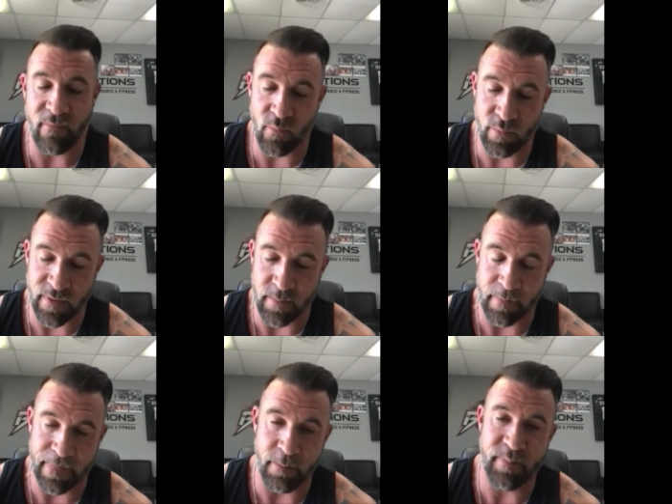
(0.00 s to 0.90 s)
the
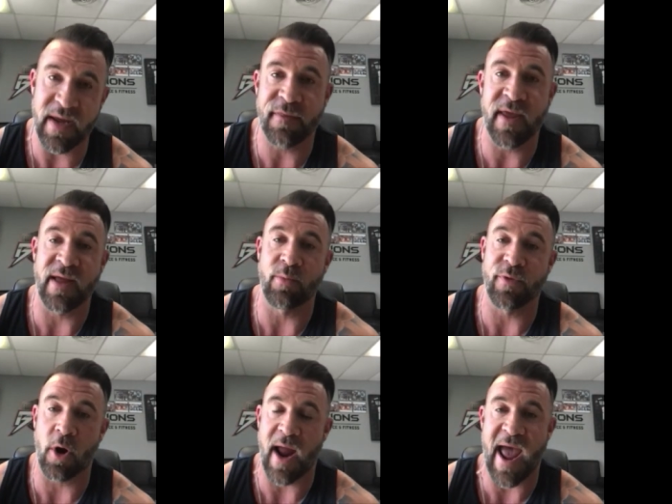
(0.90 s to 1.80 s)
big thing, like with
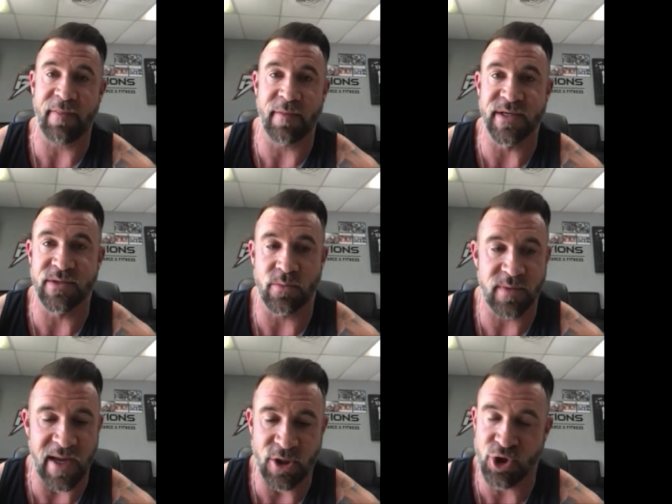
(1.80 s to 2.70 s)
our athletes,
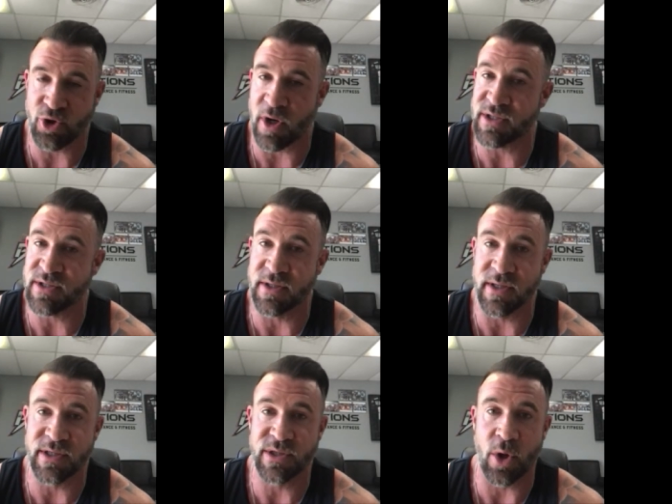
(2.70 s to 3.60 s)
they trust
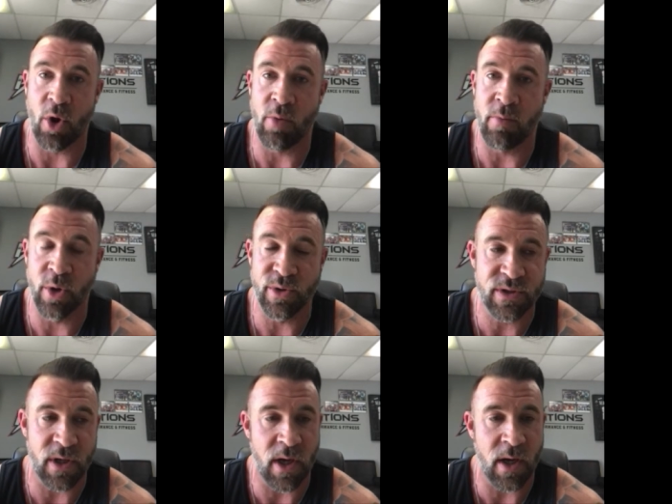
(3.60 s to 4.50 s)
us
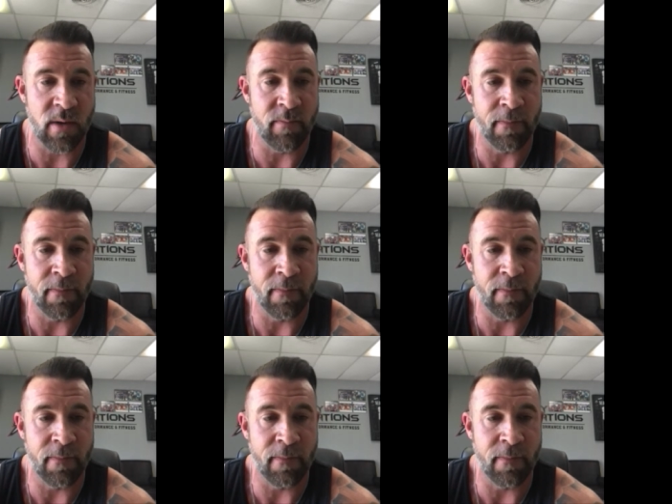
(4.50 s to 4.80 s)
almost, I